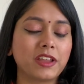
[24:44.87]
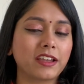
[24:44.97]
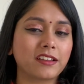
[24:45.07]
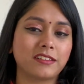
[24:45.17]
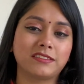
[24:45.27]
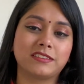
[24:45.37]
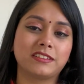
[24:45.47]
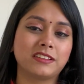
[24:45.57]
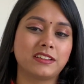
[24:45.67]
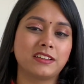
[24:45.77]
Like,
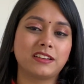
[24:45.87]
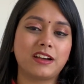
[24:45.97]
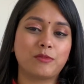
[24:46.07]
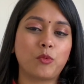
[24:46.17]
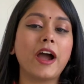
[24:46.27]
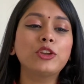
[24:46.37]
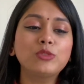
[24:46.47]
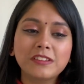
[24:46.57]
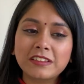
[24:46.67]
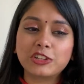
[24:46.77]
why
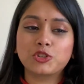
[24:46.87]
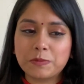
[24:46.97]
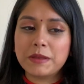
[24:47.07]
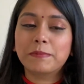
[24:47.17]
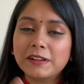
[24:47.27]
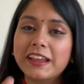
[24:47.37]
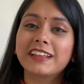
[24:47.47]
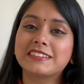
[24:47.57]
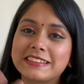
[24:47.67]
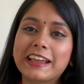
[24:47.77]
do such people
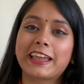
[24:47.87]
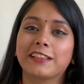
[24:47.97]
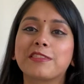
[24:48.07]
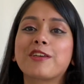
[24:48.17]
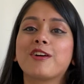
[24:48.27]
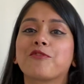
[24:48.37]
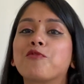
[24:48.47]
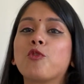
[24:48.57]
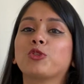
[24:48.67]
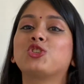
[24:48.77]
get second, third,
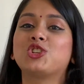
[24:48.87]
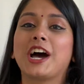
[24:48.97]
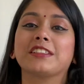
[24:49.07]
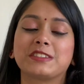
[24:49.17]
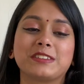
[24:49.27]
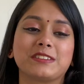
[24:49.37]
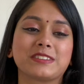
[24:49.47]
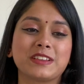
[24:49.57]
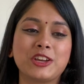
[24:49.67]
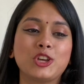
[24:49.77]
fourth
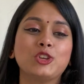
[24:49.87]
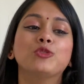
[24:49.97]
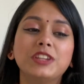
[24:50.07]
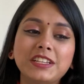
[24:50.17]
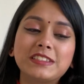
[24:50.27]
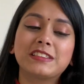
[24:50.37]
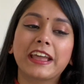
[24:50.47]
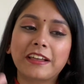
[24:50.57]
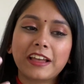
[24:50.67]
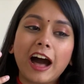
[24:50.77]
chances? You need,
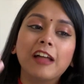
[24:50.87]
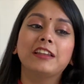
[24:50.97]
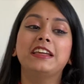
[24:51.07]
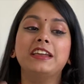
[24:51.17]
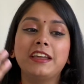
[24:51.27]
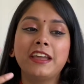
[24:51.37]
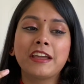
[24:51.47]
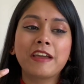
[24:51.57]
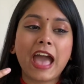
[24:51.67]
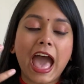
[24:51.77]
like,
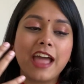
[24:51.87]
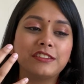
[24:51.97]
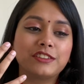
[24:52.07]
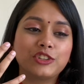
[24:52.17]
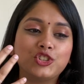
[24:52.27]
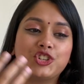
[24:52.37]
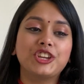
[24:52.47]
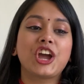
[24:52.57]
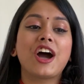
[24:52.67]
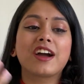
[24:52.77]
Ali and
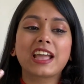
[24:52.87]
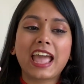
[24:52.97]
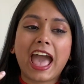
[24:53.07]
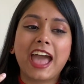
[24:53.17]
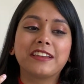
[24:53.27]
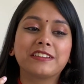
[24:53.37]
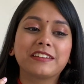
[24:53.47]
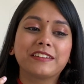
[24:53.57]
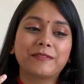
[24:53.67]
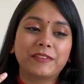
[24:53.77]
Ji-young and
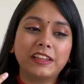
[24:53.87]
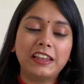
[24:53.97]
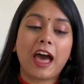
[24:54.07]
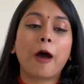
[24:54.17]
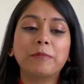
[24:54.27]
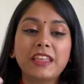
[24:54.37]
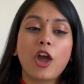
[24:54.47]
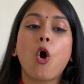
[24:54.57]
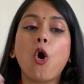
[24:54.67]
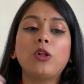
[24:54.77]
Ilam, they
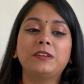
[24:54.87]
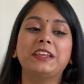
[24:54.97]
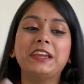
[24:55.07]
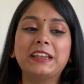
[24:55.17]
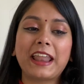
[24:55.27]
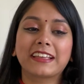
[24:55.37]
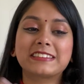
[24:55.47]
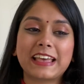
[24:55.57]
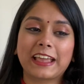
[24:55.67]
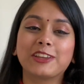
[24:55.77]
all need, like,
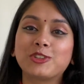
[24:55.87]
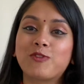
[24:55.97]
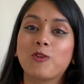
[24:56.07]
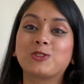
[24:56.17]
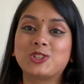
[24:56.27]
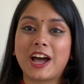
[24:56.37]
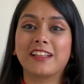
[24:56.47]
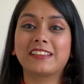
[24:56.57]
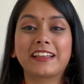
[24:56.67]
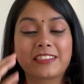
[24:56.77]
second, fourth
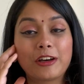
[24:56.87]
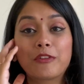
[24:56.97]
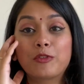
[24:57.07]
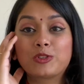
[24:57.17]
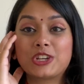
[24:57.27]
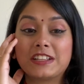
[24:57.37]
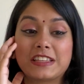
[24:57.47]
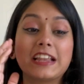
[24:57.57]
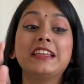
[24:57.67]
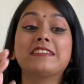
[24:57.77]
chance, like, third, fourth chance.
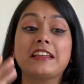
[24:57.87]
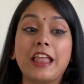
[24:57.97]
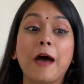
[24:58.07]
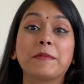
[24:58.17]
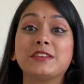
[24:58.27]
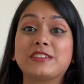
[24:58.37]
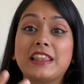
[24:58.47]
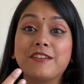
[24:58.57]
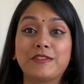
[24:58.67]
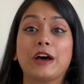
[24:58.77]
At least Ilam, he's
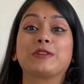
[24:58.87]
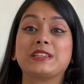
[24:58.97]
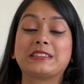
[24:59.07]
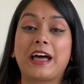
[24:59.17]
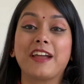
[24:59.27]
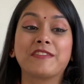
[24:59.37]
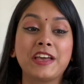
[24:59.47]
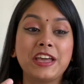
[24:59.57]
lived out his life.